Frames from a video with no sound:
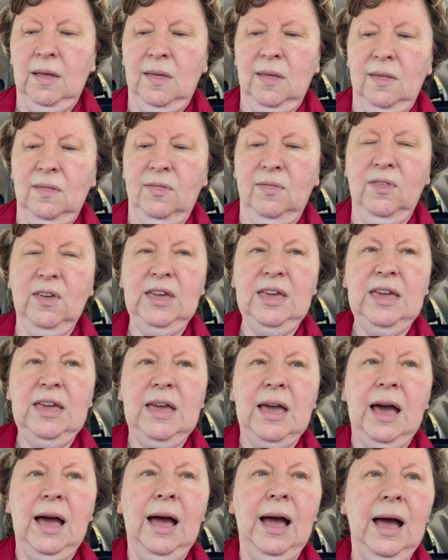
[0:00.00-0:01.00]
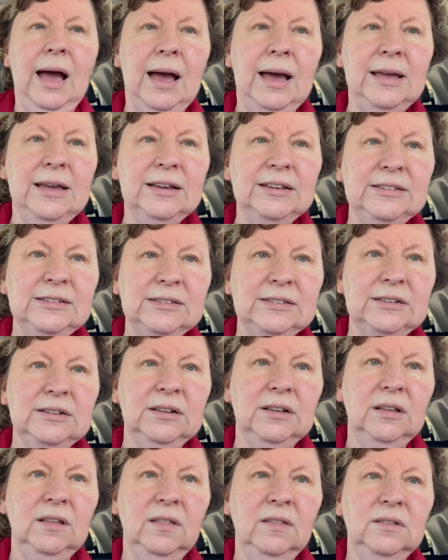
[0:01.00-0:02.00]
the highest
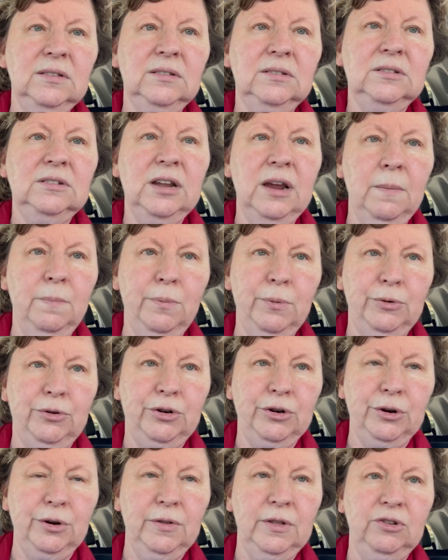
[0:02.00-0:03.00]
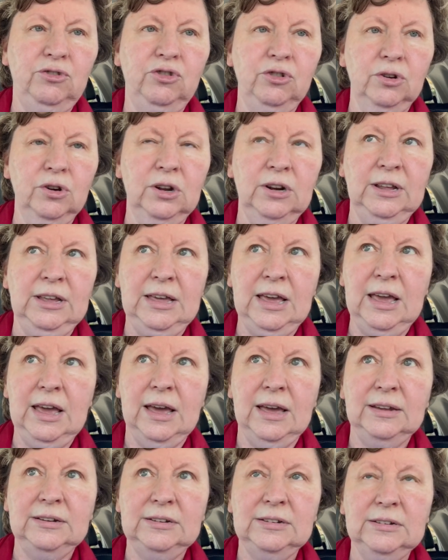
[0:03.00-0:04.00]
temperature that you're going to
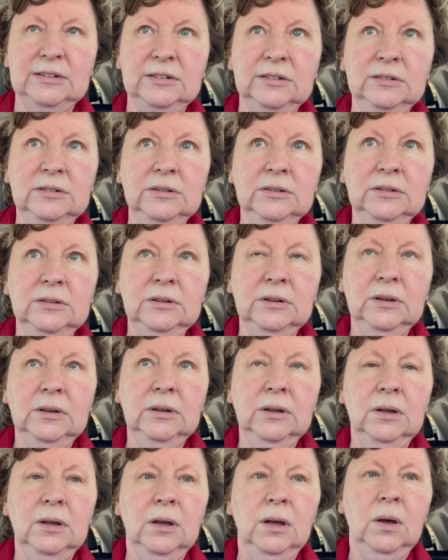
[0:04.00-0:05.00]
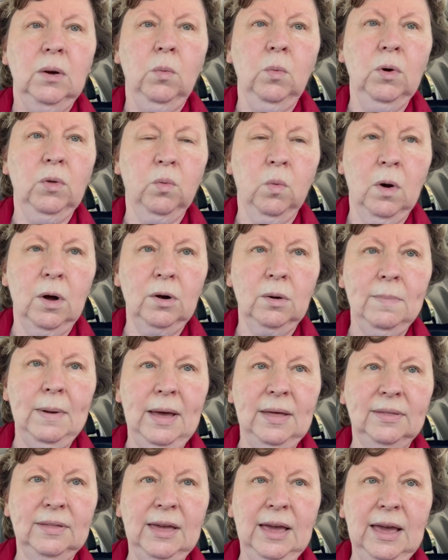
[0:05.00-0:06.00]
get with water
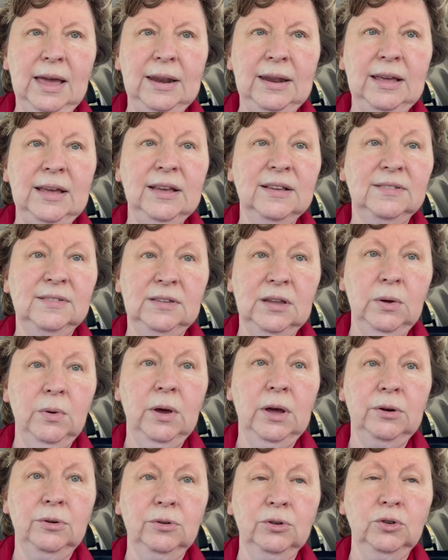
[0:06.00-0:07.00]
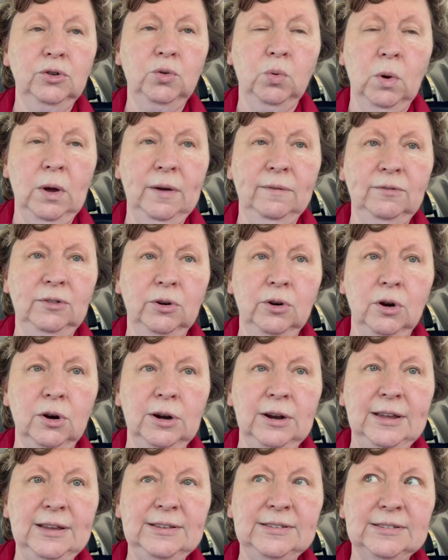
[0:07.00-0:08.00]
bath canning is 212
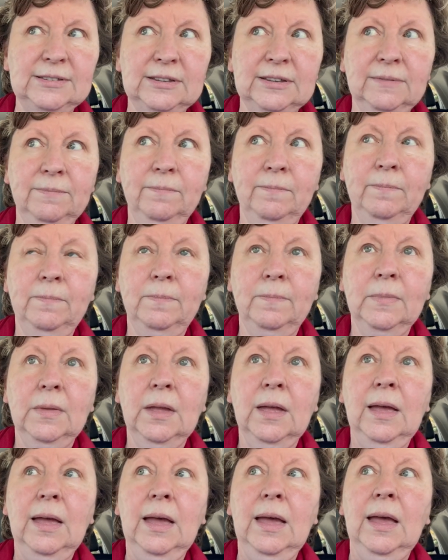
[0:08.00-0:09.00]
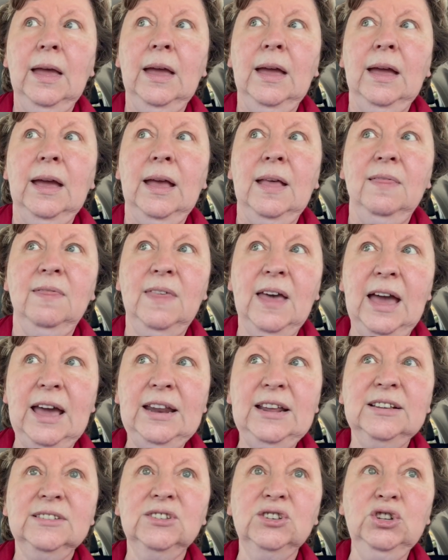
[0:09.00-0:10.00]
degrees.
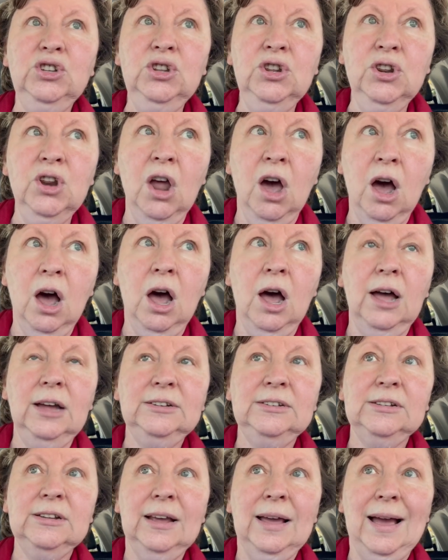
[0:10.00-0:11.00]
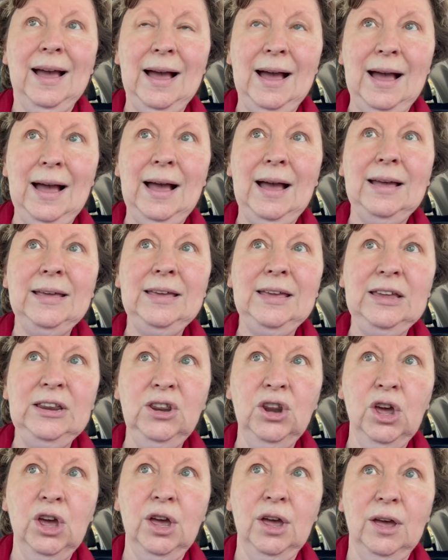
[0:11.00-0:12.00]
That is not high
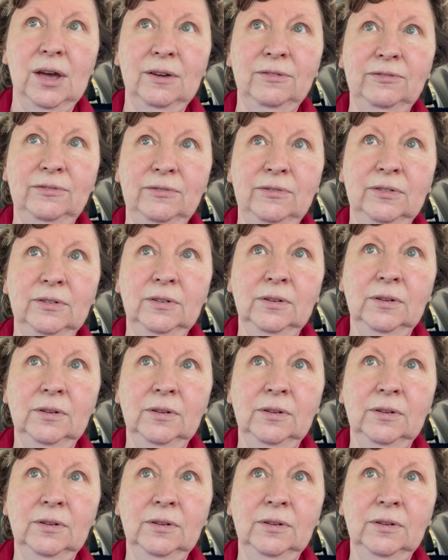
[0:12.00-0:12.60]
enough